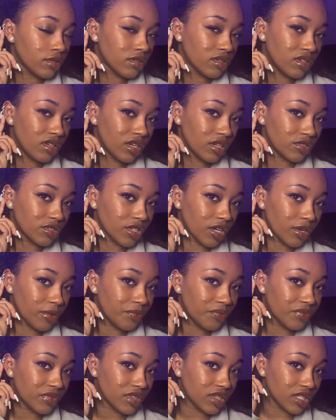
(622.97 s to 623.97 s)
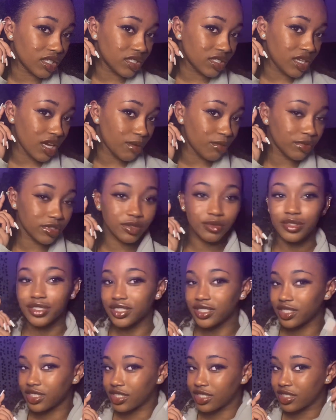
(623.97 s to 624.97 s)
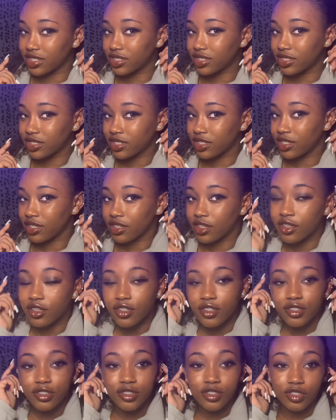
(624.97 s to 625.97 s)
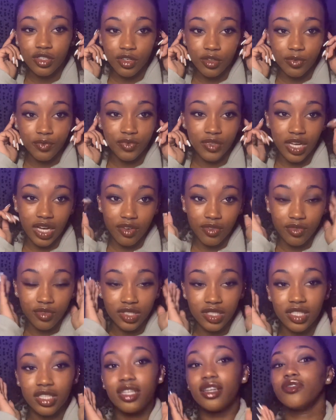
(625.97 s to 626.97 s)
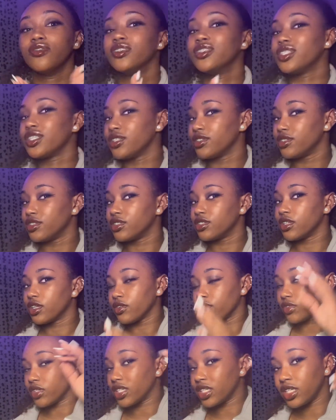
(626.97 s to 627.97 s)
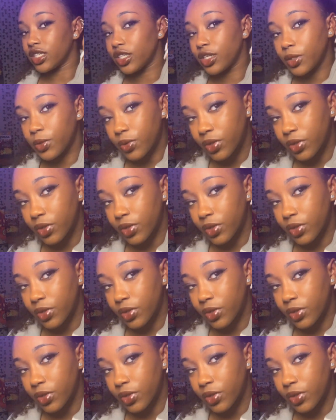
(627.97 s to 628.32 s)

No, sorry. These have more space than these. So I really love these earrings. They're really cute.